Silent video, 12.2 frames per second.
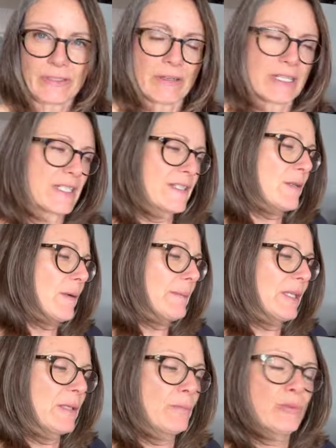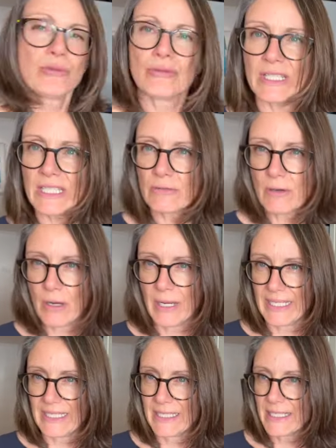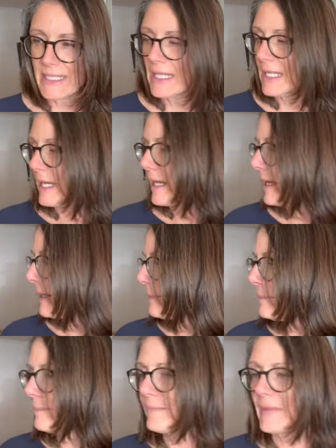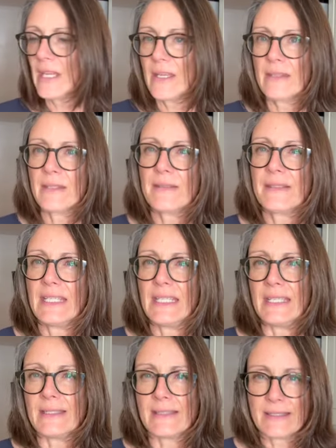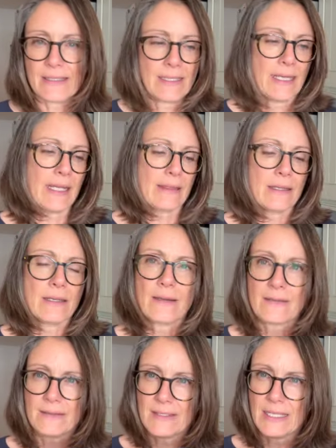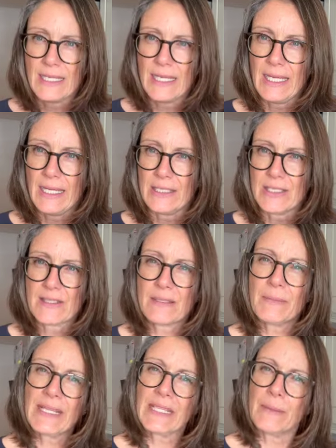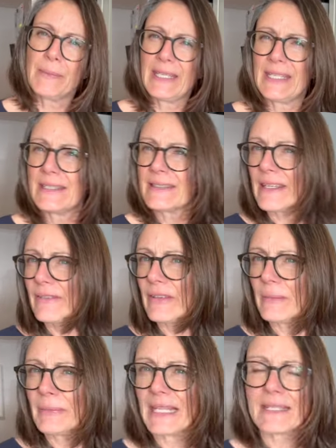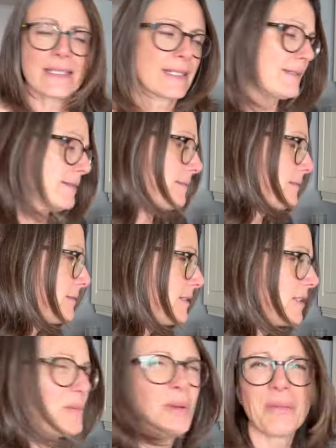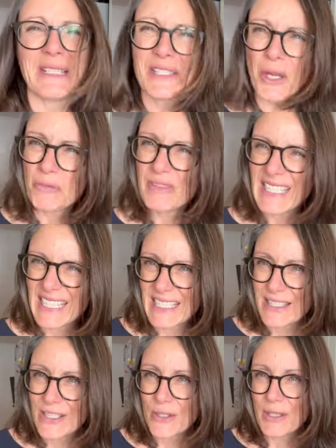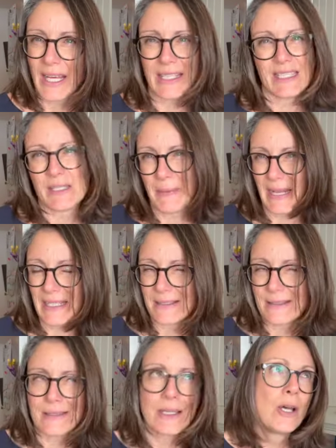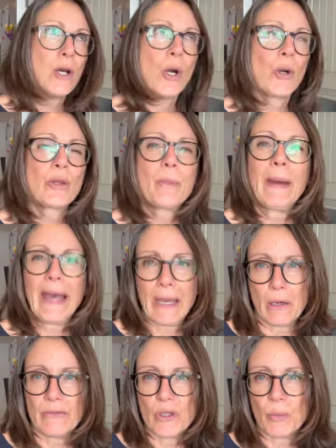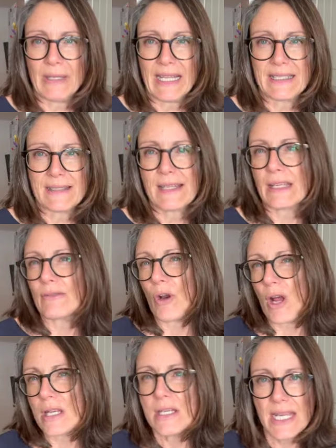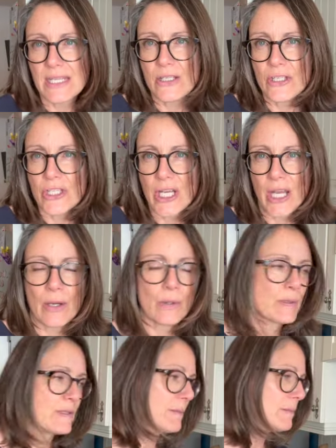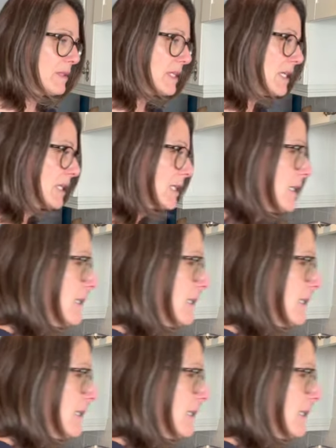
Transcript: grinder. So I'm going to pre-grind the seeds and the nuts in here just to make it a bit easier for the blender. You probably don't need to do that, and it depends on the power of your blender. Say you've got a Ninja or something,